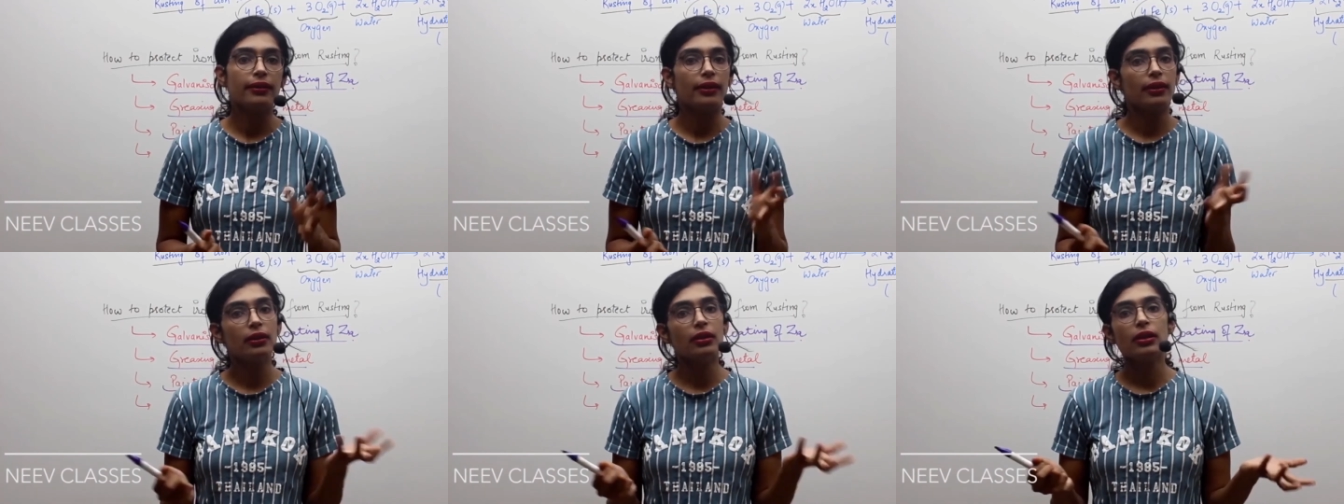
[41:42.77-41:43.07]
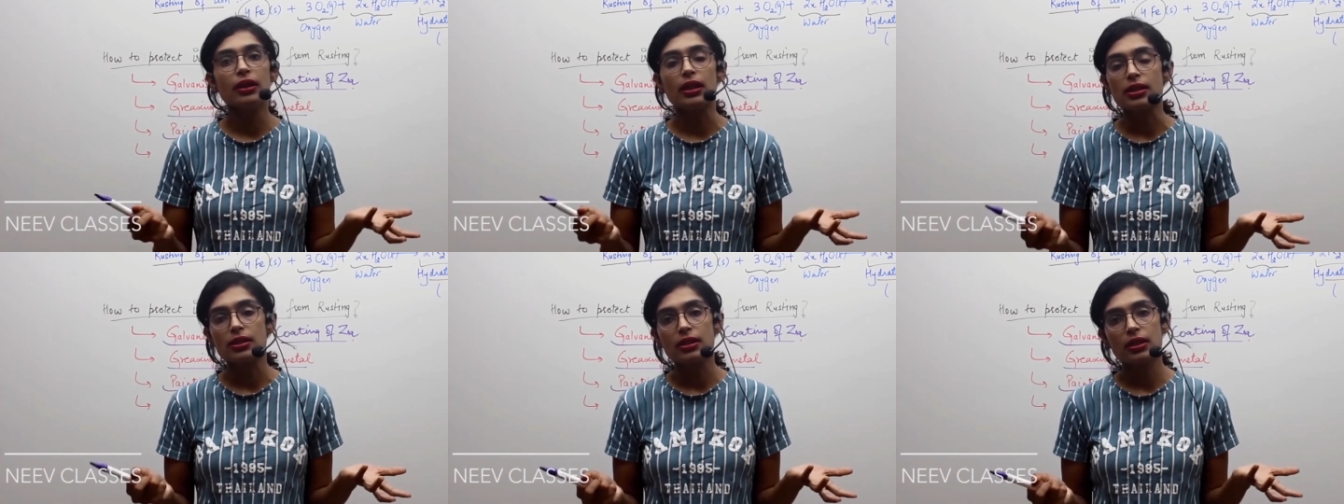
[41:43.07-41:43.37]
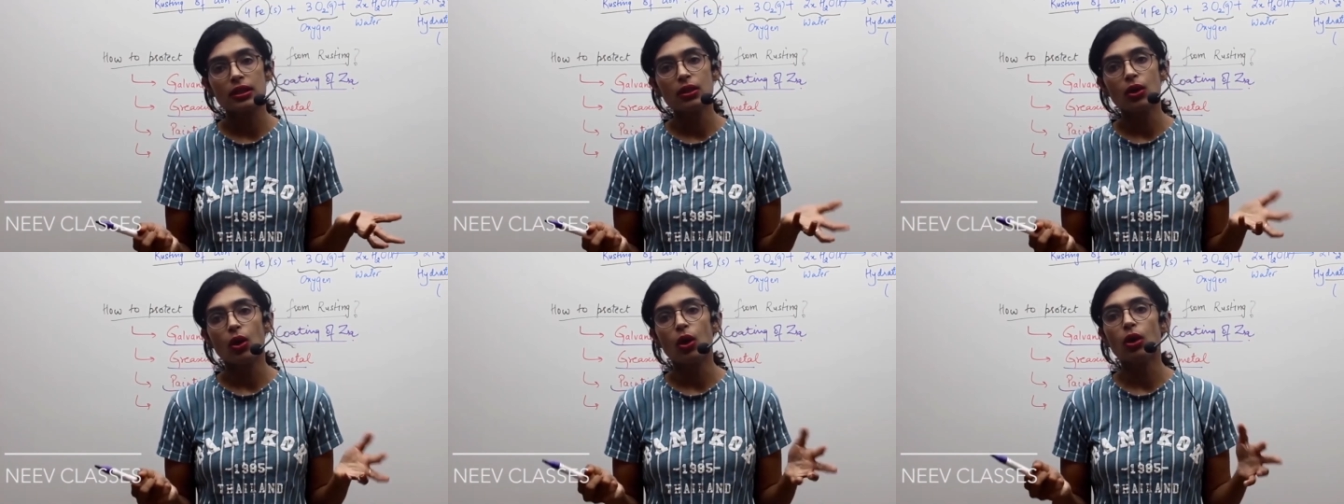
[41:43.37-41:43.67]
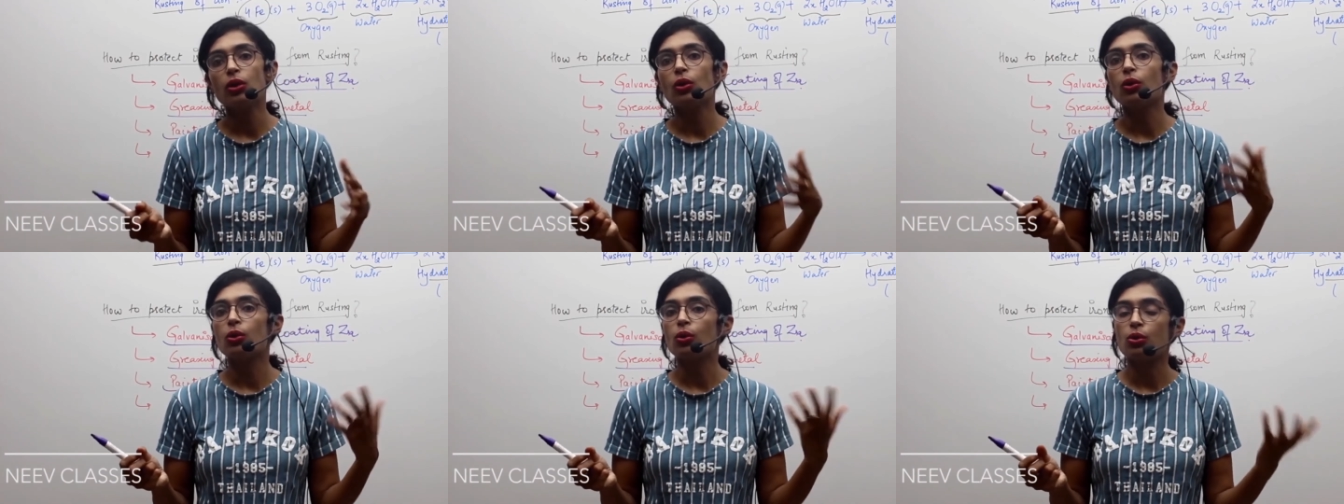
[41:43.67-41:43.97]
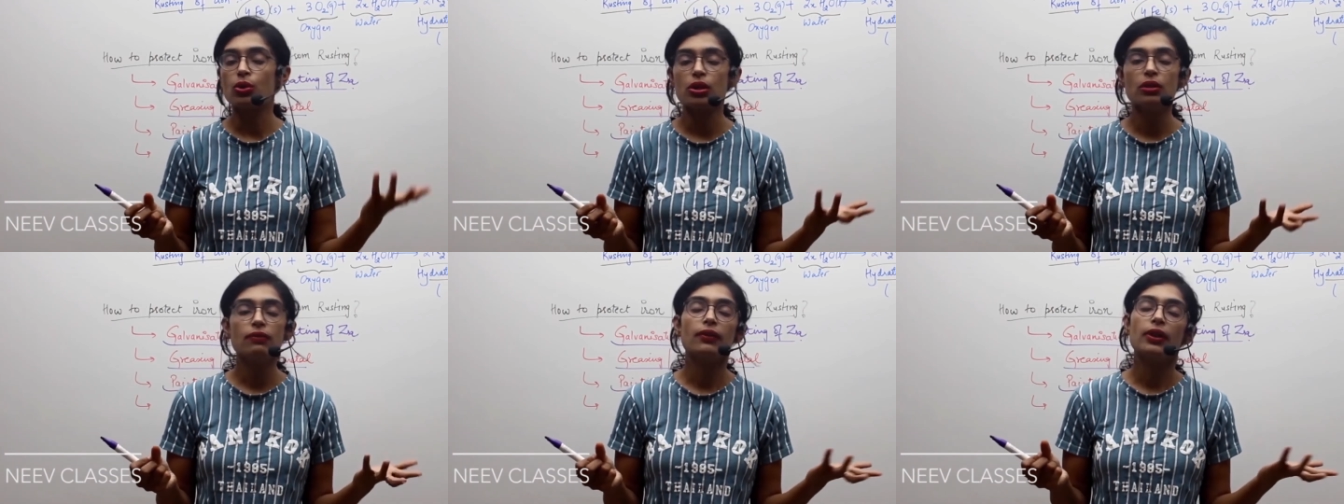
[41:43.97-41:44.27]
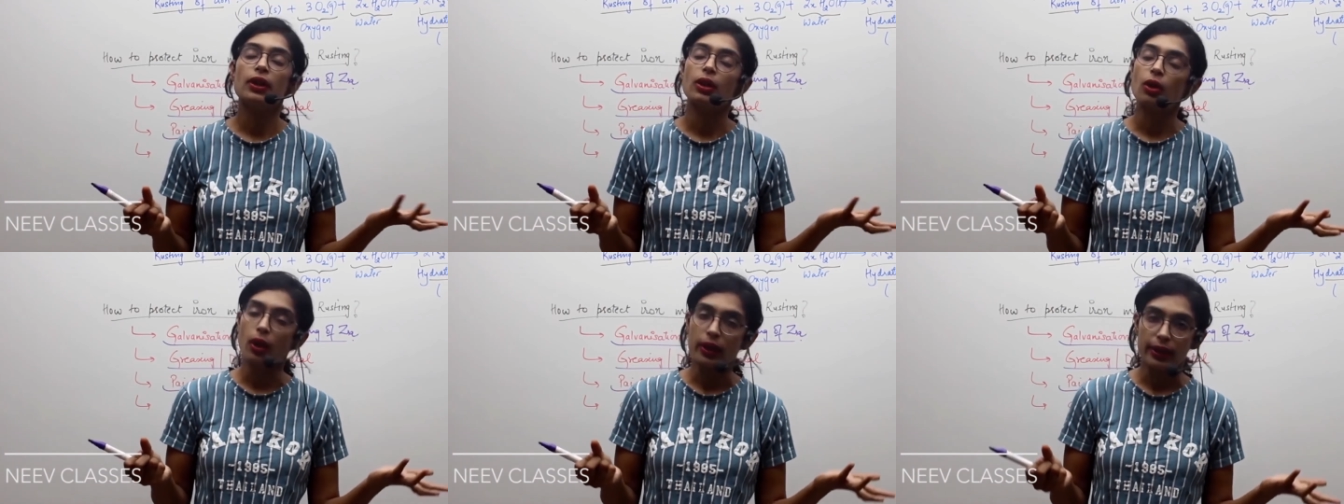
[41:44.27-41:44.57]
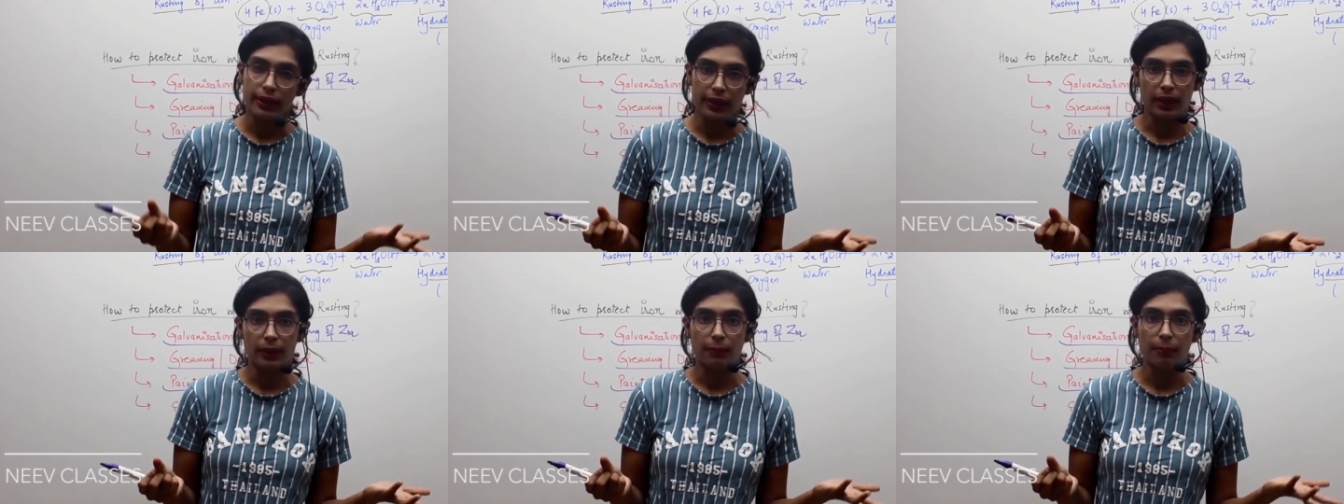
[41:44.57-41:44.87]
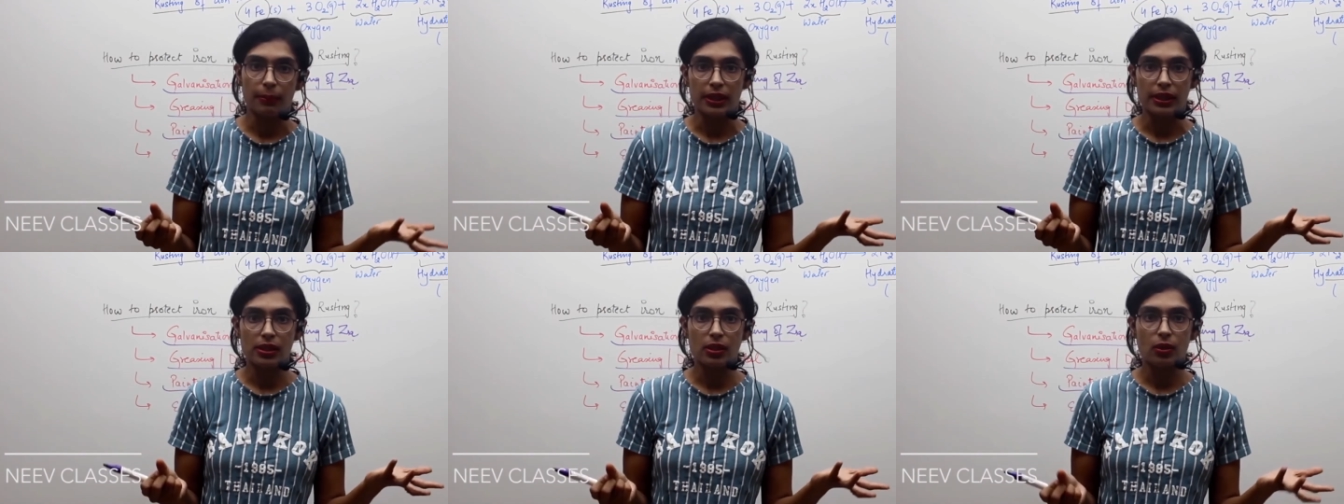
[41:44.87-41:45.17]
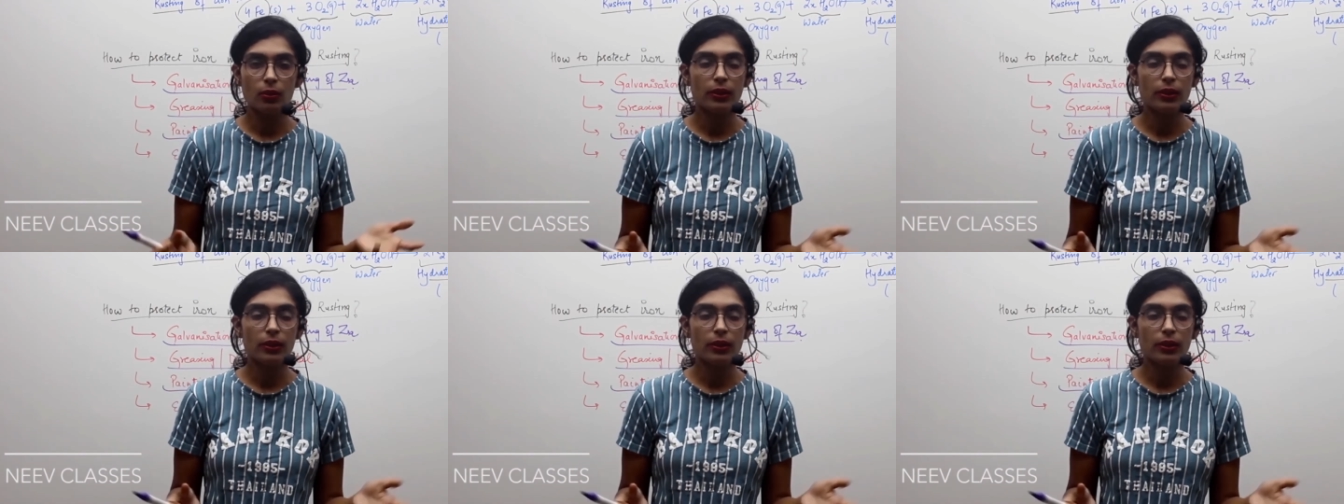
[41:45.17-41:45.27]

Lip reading: then the rusting or corrosion will not take place.